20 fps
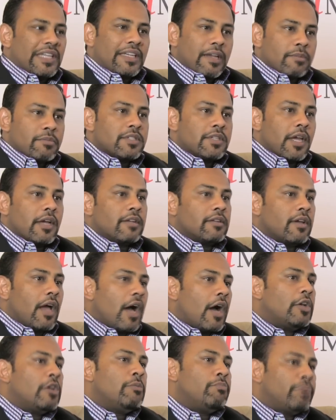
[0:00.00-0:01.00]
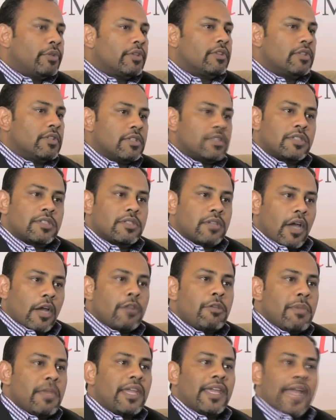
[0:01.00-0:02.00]
comes down to how do
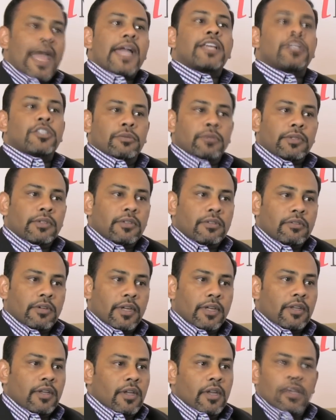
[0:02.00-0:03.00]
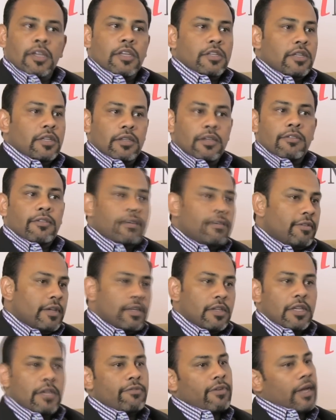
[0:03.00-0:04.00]
you make it actionable, right?
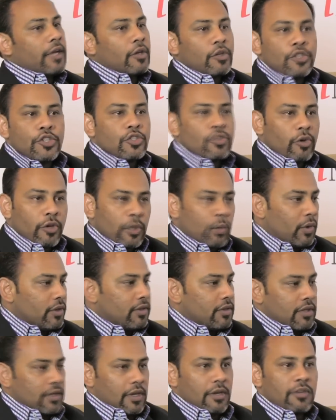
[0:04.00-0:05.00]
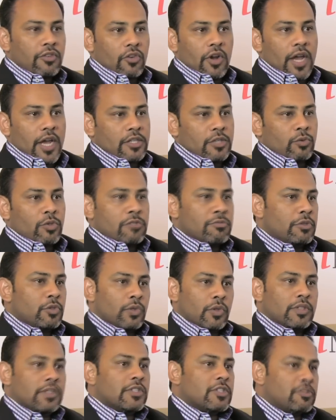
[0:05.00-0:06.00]
If I could show you what the interaction was
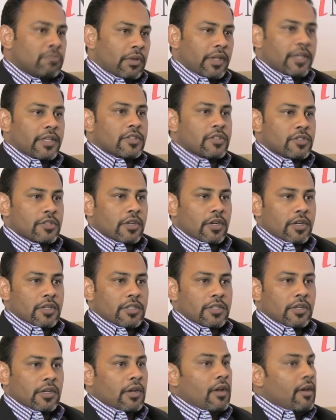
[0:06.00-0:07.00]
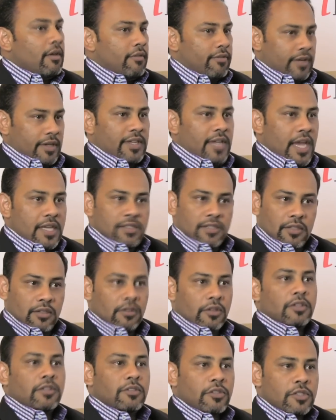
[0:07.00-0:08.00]
between display and search, fantastic,
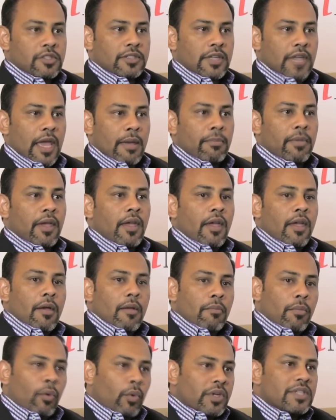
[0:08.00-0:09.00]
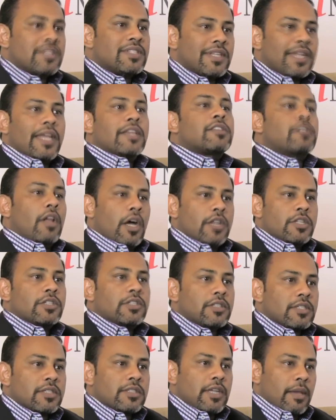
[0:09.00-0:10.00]
good new step. But what is the next
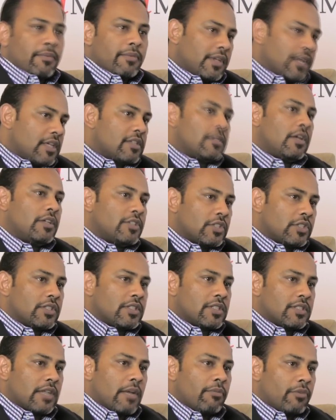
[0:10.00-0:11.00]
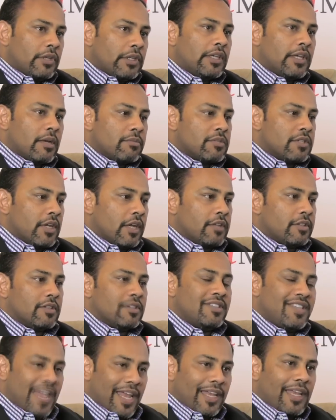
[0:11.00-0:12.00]
logical step? The next logical step really comes down to
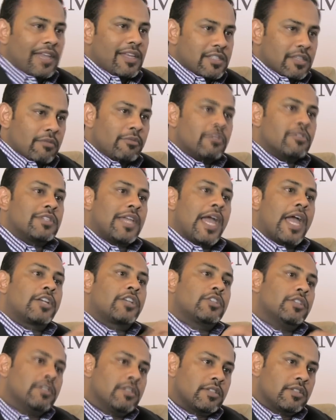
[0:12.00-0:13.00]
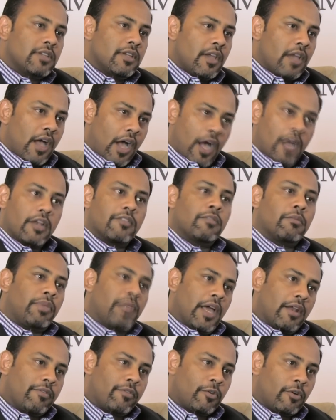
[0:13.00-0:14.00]
taking some of those actions out of the
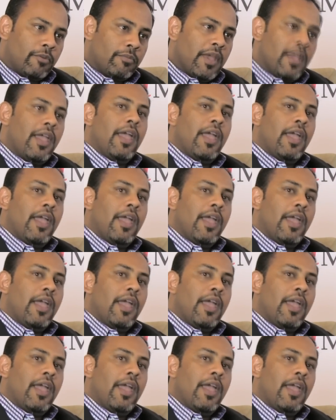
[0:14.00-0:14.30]
platform